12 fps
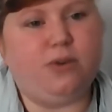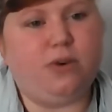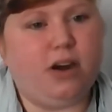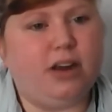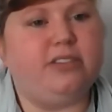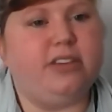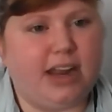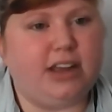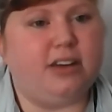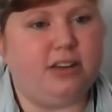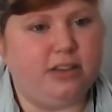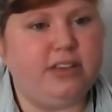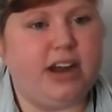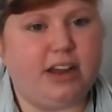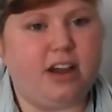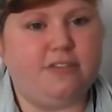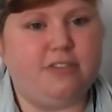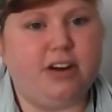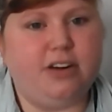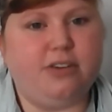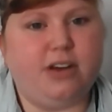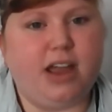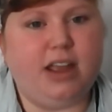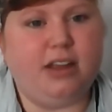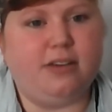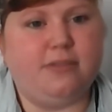or did I cover it? Okay.